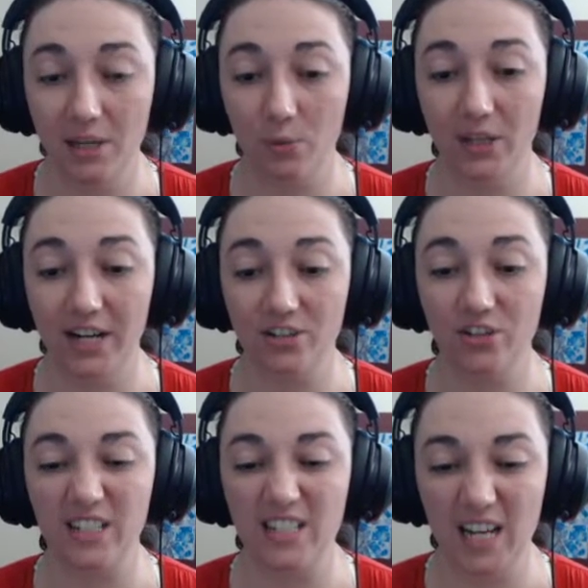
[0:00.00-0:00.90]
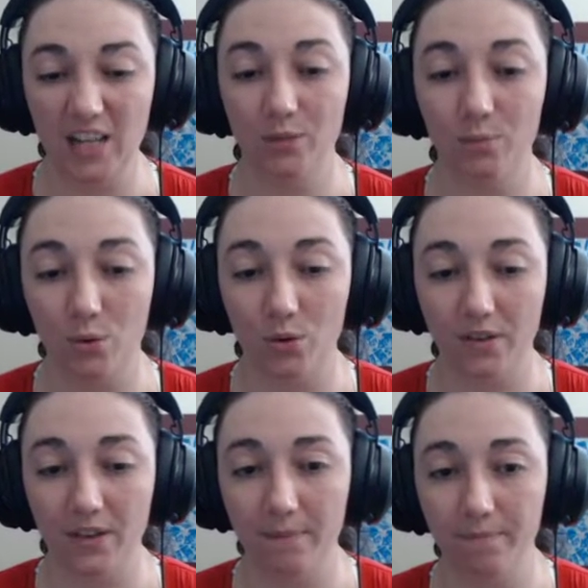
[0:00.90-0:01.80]
that will actually teleport
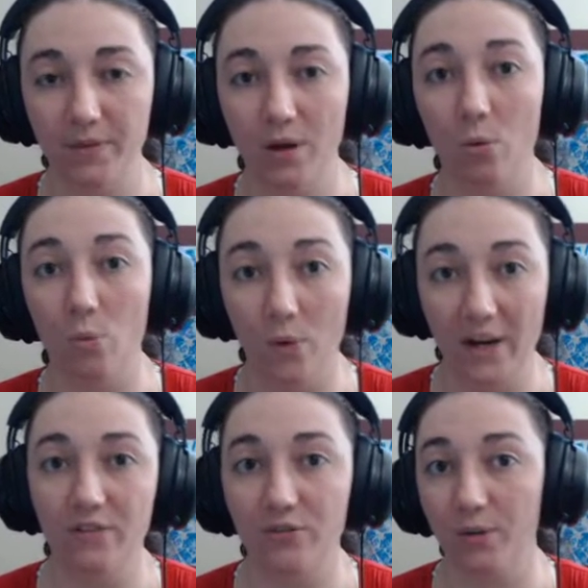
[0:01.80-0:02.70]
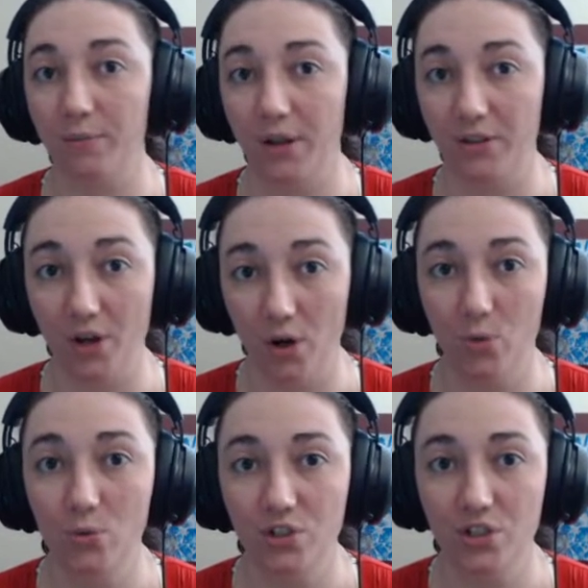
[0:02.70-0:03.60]
them away from the
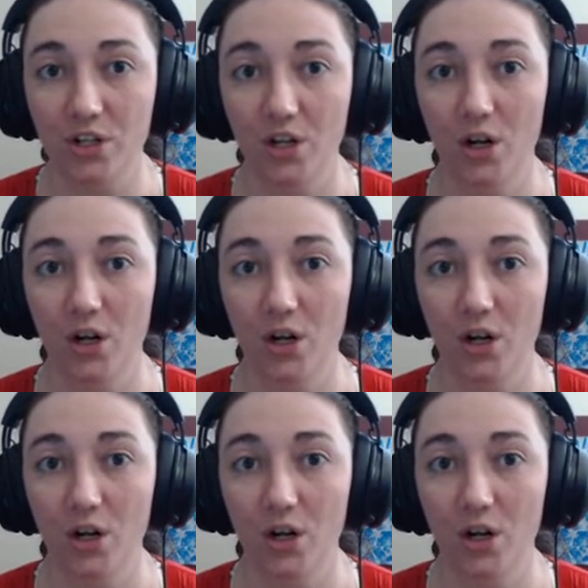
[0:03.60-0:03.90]
host